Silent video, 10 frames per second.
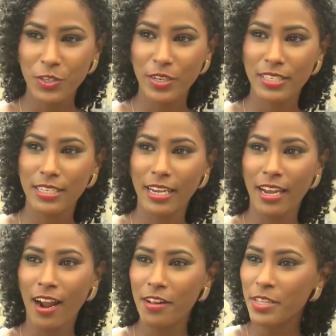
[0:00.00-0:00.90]
interesting
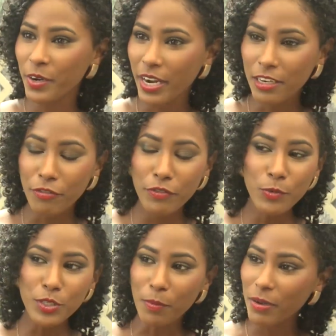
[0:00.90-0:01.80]
are there any
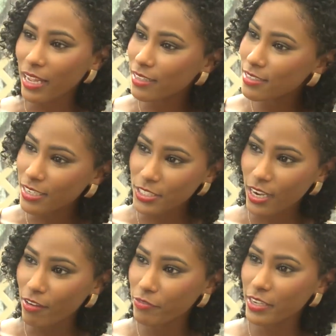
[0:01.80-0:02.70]
future plans that you
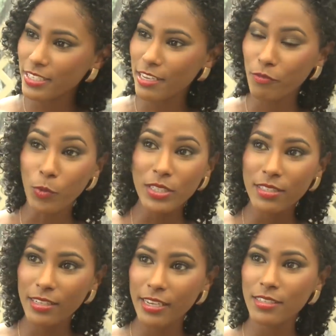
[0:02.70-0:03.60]
have for yourself
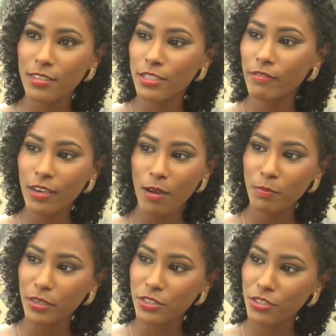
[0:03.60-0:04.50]
what's next because you've
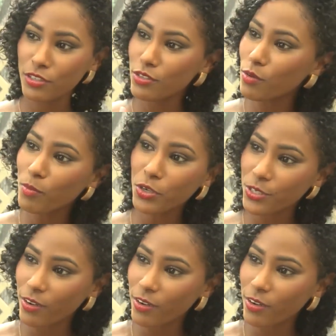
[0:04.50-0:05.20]
accomplished so much